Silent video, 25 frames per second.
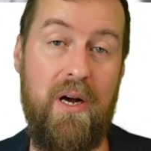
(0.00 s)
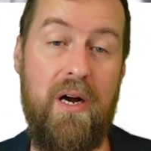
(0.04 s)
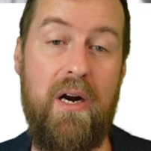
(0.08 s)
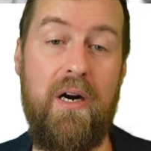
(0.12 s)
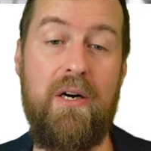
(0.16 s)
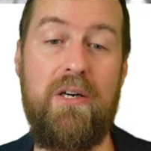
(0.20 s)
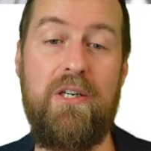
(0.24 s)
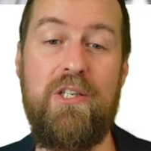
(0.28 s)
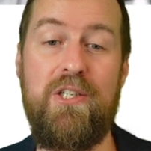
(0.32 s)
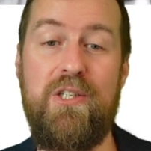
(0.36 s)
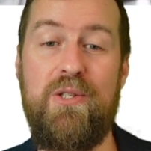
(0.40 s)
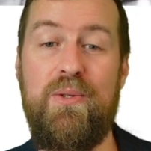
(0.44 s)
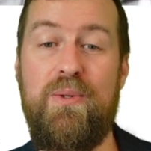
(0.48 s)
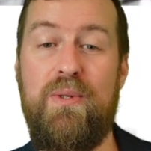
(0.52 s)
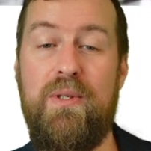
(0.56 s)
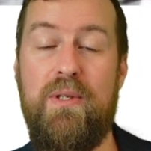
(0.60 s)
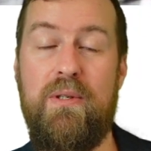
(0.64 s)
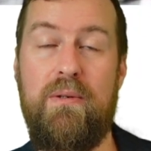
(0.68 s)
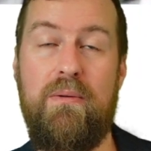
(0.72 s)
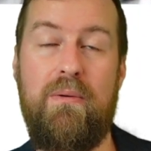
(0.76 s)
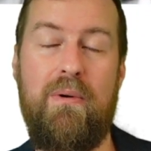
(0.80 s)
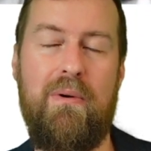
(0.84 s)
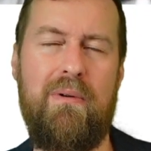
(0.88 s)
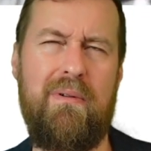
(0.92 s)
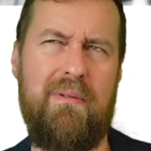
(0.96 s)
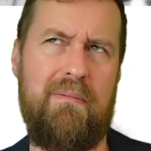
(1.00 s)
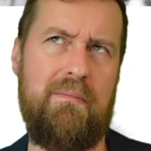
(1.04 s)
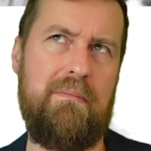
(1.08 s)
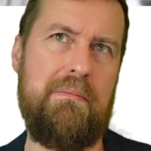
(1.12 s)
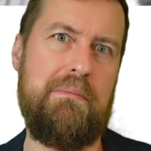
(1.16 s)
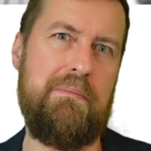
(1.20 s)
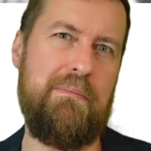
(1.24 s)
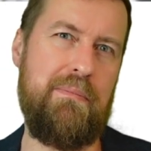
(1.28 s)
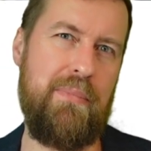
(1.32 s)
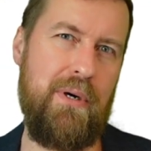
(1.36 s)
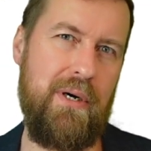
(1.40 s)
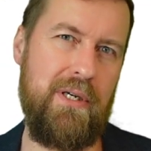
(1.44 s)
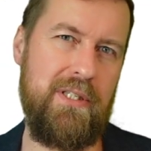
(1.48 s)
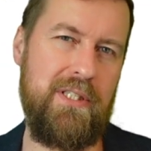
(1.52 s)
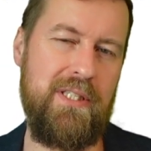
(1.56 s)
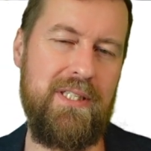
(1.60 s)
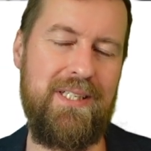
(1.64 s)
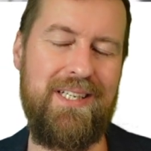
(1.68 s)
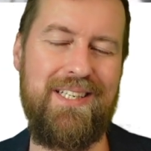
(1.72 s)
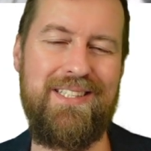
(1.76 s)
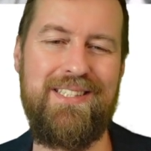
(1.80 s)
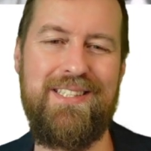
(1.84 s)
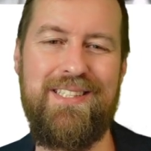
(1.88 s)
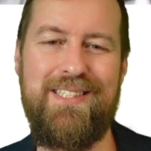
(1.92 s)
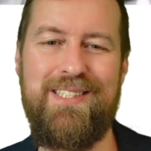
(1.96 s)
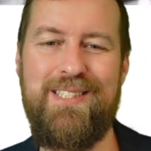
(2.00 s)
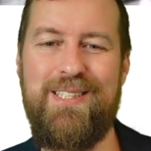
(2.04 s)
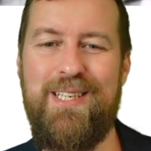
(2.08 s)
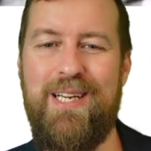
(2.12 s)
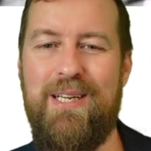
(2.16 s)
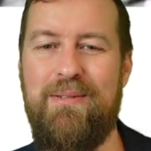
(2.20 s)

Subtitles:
RStudio or Cossack as it's